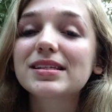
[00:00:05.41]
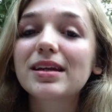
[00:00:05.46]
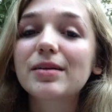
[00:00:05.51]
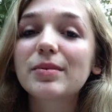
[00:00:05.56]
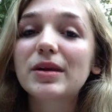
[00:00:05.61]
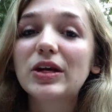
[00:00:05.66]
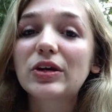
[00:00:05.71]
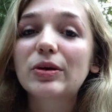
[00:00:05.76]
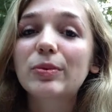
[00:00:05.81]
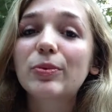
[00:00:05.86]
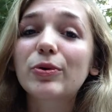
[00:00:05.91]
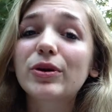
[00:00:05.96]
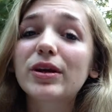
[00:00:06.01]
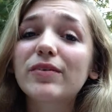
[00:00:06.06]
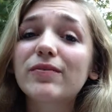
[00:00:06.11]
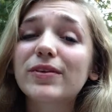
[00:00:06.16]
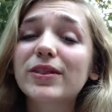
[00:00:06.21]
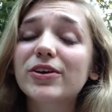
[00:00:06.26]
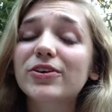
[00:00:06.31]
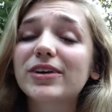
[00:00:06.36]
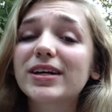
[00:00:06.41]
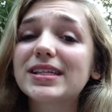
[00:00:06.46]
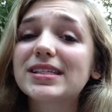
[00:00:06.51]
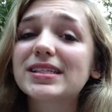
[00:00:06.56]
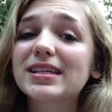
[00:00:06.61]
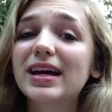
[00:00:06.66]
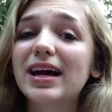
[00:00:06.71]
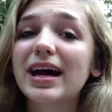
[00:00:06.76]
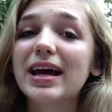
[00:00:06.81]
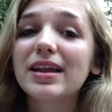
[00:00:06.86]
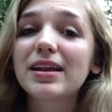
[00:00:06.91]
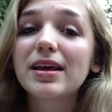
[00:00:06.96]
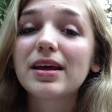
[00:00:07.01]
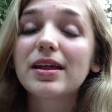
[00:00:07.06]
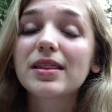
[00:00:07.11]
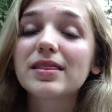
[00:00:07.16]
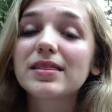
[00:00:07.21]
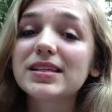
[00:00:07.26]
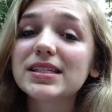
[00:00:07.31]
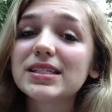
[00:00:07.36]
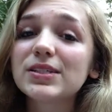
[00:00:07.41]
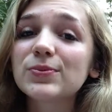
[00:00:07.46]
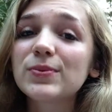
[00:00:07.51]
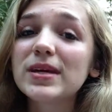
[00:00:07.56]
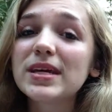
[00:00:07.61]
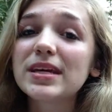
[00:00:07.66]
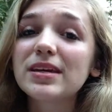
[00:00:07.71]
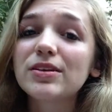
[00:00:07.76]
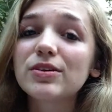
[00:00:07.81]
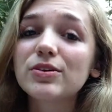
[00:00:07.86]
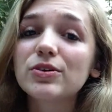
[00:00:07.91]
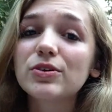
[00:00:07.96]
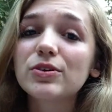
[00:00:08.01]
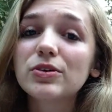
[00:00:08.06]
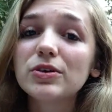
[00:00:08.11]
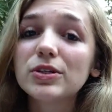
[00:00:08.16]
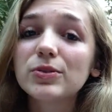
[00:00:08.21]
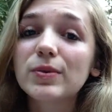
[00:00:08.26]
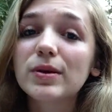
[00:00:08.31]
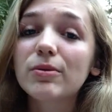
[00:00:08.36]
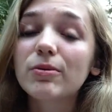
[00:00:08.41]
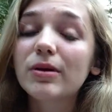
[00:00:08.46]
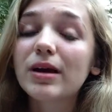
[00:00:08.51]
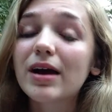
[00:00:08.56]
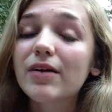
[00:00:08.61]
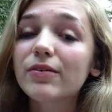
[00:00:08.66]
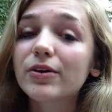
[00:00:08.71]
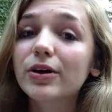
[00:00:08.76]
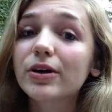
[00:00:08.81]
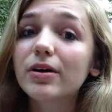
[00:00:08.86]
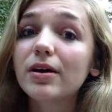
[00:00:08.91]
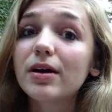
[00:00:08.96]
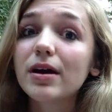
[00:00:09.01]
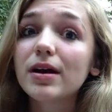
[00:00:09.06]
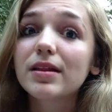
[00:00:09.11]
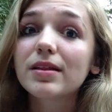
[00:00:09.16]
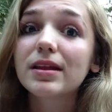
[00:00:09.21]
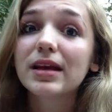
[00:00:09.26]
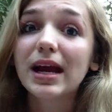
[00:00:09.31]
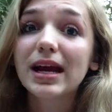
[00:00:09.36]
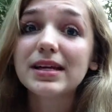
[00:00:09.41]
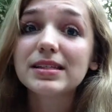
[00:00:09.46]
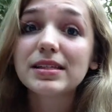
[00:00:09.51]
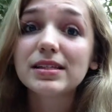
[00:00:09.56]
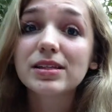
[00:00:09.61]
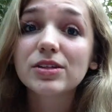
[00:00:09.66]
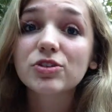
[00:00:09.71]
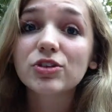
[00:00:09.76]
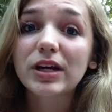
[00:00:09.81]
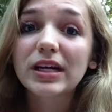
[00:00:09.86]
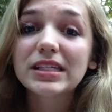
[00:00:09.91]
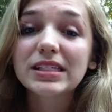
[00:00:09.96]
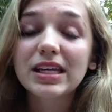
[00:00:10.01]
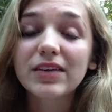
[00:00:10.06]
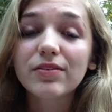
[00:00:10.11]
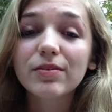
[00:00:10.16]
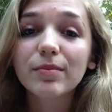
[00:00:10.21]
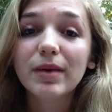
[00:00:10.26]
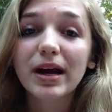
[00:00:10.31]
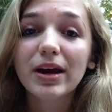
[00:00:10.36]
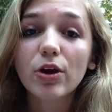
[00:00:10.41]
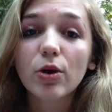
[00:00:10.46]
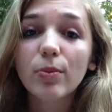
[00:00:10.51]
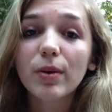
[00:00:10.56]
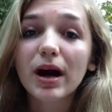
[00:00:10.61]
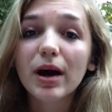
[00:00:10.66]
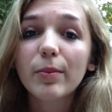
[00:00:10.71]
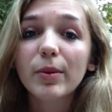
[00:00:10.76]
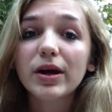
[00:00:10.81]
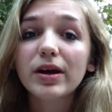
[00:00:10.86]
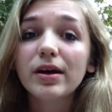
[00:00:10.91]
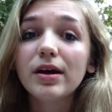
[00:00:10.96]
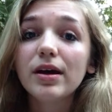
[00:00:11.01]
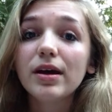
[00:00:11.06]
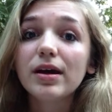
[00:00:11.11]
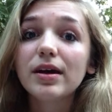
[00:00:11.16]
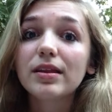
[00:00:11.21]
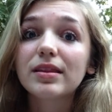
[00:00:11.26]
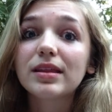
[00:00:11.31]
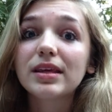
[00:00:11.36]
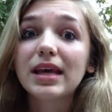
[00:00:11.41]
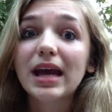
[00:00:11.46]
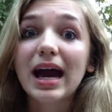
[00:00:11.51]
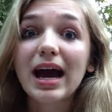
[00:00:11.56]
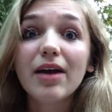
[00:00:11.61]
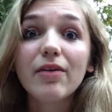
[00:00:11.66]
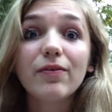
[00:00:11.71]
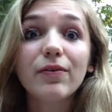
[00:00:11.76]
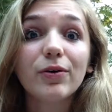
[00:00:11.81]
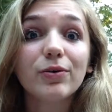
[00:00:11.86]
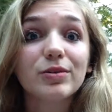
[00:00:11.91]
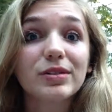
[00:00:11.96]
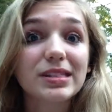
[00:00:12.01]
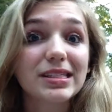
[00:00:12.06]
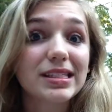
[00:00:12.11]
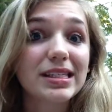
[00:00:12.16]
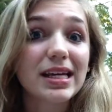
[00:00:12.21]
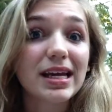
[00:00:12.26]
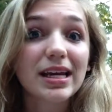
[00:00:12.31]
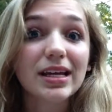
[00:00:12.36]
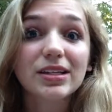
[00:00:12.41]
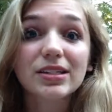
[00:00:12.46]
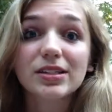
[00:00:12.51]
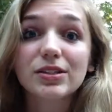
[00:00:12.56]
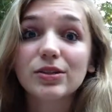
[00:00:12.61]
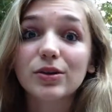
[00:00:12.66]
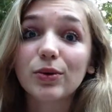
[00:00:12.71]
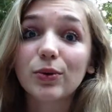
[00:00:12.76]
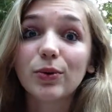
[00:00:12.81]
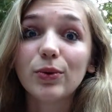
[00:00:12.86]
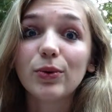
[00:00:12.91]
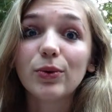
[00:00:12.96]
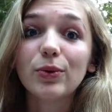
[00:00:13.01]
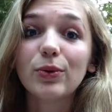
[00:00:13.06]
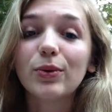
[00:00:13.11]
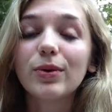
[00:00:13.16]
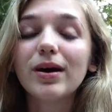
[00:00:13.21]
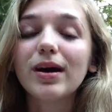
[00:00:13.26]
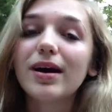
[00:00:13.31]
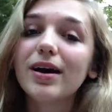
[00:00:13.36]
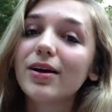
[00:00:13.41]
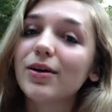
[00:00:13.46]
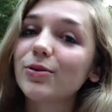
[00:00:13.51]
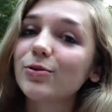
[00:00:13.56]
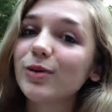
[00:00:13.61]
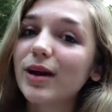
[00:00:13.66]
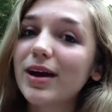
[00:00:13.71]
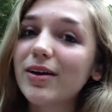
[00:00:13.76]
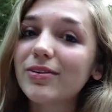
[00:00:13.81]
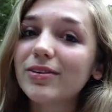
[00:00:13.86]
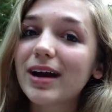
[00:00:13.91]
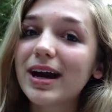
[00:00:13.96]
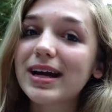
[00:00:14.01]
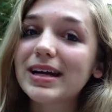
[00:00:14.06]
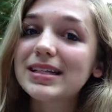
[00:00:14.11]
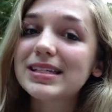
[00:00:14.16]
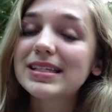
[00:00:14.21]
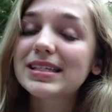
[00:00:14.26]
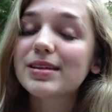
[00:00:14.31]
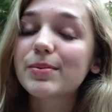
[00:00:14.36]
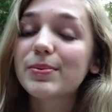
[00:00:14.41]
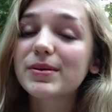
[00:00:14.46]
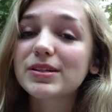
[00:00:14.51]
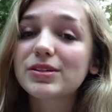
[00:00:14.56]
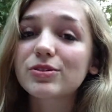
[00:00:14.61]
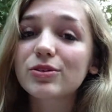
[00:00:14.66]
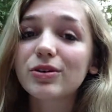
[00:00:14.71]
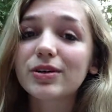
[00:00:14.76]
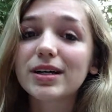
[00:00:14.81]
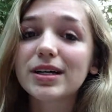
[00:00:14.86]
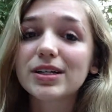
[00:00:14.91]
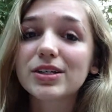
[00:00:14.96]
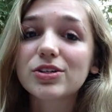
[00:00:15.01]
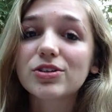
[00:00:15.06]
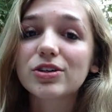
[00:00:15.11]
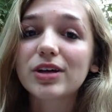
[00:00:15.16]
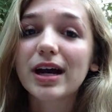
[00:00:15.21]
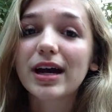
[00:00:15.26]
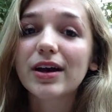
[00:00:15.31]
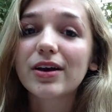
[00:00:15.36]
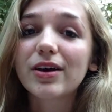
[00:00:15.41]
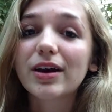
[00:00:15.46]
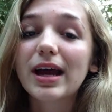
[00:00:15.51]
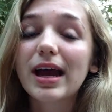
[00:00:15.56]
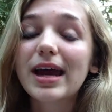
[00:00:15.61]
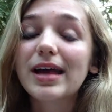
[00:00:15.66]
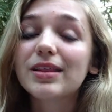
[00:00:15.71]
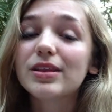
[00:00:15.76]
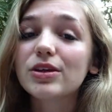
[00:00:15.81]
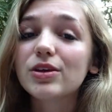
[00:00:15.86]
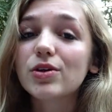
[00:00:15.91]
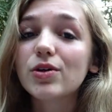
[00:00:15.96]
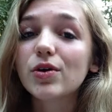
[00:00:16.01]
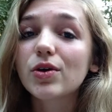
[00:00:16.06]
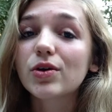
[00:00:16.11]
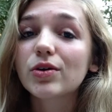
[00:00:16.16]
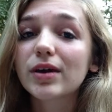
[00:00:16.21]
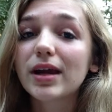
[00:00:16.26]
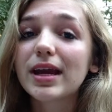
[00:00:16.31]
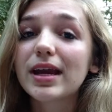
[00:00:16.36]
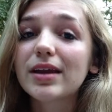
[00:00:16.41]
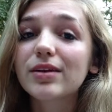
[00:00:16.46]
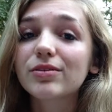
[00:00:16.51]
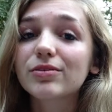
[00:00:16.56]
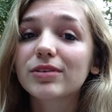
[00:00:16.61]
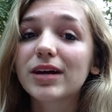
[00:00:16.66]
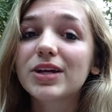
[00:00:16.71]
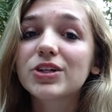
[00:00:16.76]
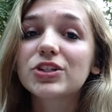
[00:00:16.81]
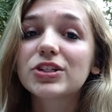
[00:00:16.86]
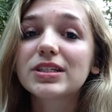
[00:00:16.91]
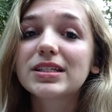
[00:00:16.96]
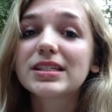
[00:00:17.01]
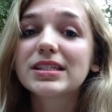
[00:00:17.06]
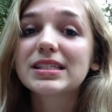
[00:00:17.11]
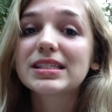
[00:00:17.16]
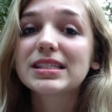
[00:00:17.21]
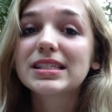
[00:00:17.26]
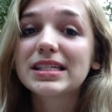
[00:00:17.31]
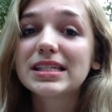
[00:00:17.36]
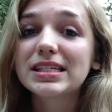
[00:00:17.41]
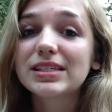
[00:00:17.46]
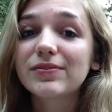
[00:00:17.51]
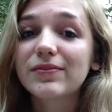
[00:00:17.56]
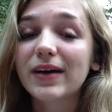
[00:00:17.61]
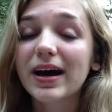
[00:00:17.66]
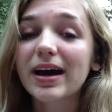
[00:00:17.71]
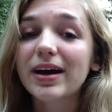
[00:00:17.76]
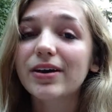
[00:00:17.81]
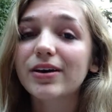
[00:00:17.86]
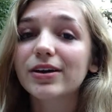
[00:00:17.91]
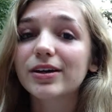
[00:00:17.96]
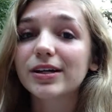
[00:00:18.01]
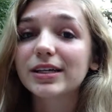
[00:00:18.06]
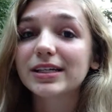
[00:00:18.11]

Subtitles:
I'm here reporting for the Great Scot. This week in news, we will cover the ISIS address given by Obama, the iPhone 6, Ray Rice, the Pistorius Trial, and the Ukraine-Russian ceasefire.